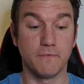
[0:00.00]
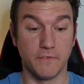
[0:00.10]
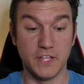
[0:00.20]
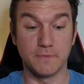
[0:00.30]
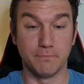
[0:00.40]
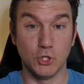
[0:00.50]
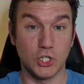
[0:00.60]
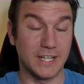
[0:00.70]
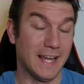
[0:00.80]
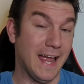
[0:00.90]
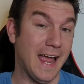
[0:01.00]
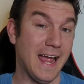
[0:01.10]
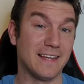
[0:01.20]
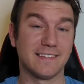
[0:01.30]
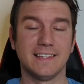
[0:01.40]
this book
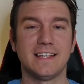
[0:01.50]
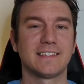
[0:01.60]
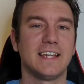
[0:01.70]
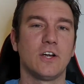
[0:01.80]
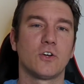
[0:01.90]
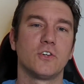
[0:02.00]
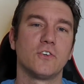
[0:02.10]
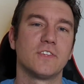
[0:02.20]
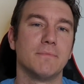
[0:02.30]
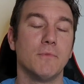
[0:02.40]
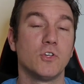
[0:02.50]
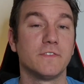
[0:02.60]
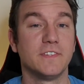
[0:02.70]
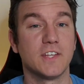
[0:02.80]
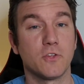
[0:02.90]
has less characters than most
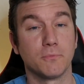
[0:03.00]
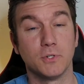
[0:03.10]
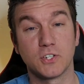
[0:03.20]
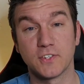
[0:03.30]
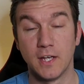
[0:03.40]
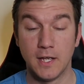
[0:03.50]
of his other books.